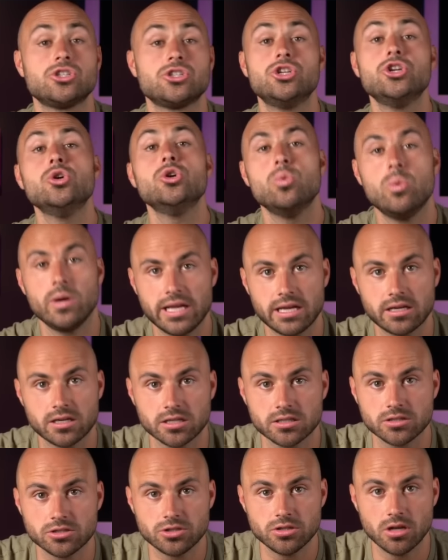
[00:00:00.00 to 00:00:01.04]
2 week
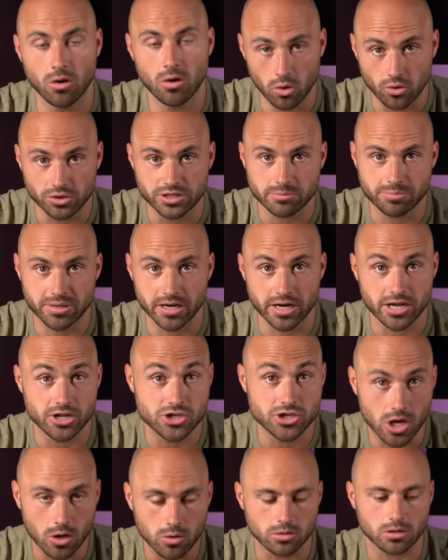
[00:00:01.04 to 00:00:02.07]
holding period
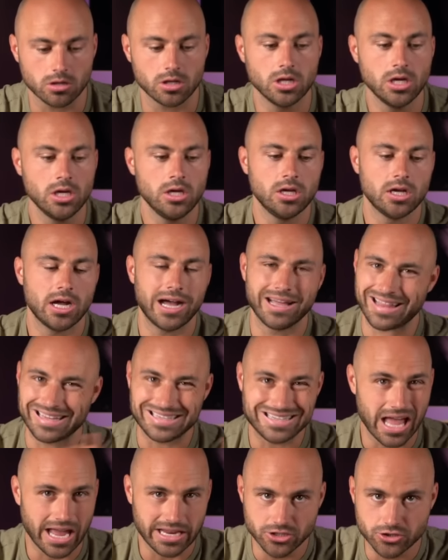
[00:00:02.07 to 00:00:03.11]
total, like
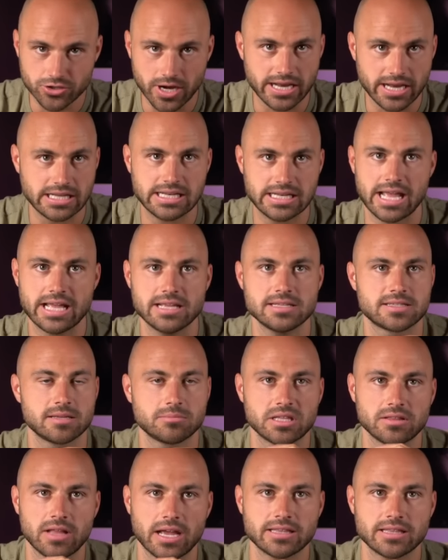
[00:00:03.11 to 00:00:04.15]
9 trading days,
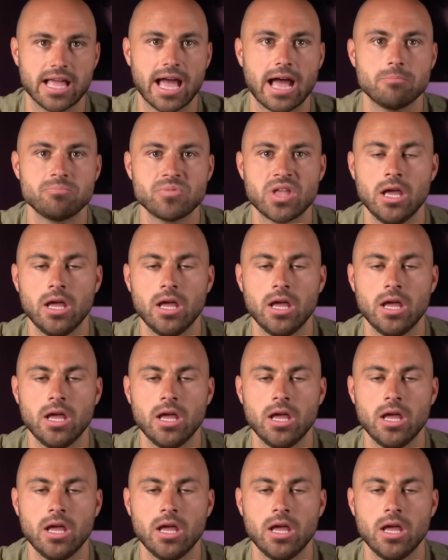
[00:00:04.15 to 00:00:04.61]
something like that.